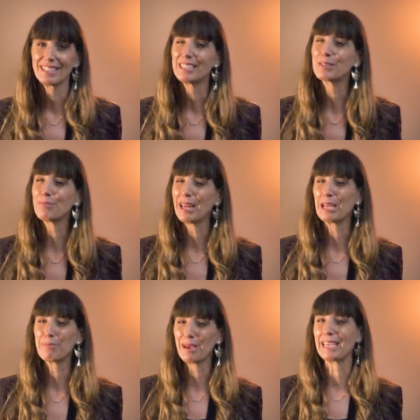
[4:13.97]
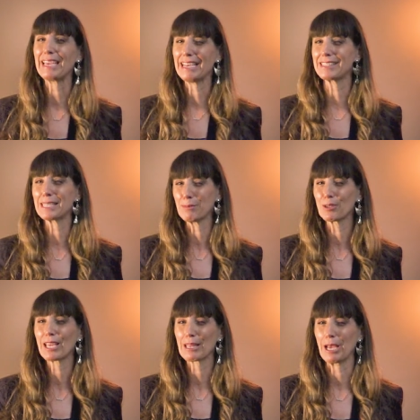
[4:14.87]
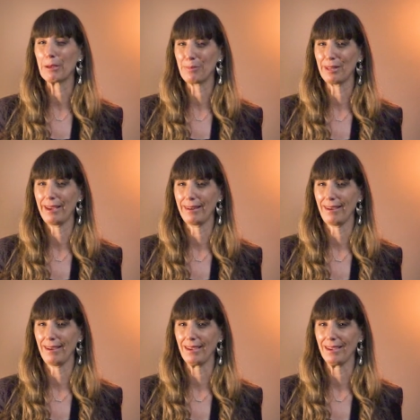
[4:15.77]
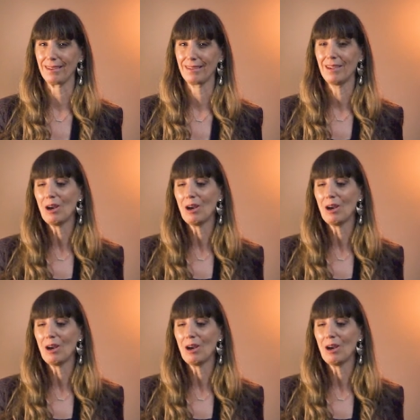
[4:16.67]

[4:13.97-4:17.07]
is plan B ends up looking like plan A,